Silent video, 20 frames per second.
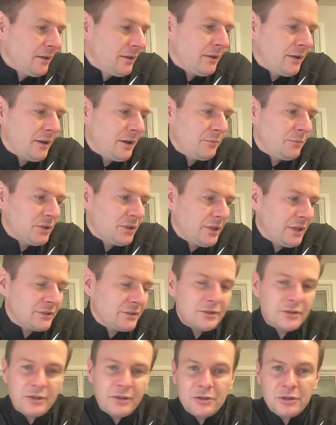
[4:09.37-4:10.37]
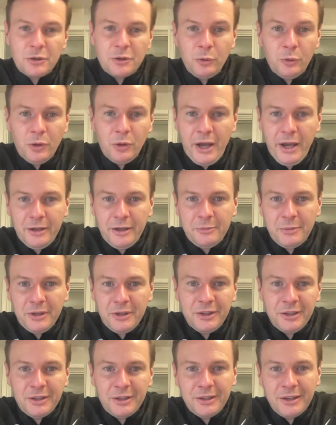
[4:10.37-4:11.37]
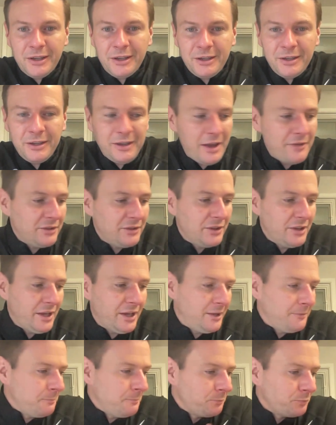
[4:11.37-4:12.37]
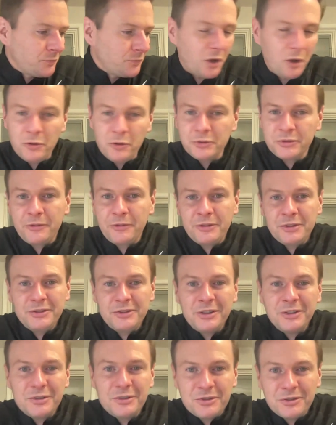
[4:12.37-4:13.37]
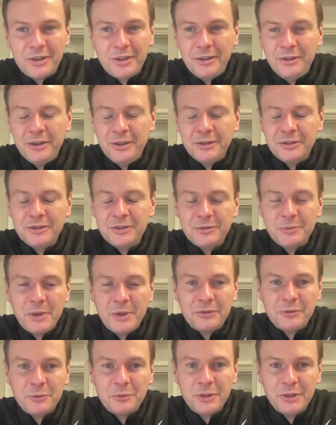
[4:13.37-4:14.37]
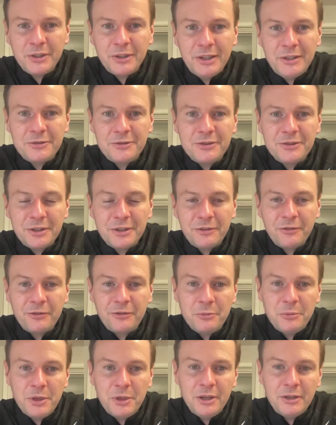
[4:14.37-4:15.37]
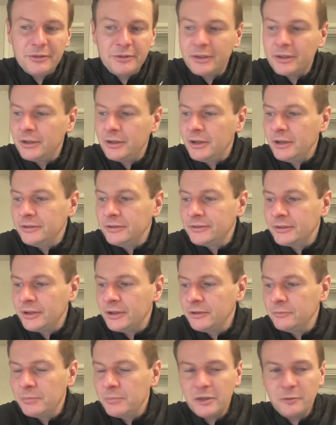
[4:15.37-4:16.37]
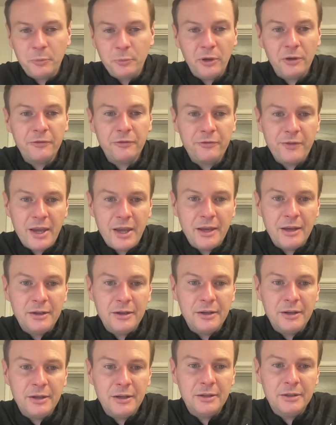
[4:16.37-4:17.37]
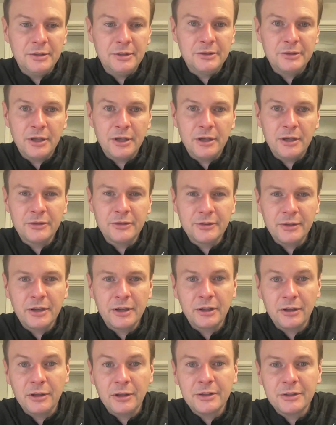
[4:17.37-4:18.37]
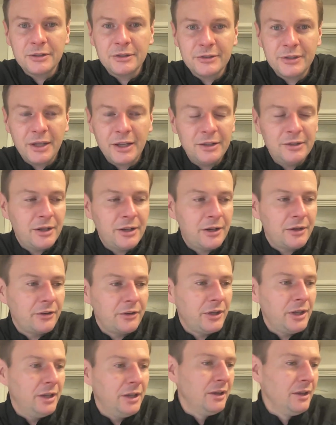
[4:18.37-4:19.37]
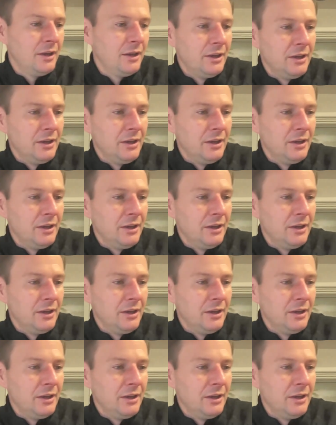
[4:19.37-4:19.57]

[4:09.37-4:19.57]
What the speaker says: But that's just such a cool item. I think having all those different signatures on there, it just makes it really interesting for me as a baseball fan and a collector secondarily.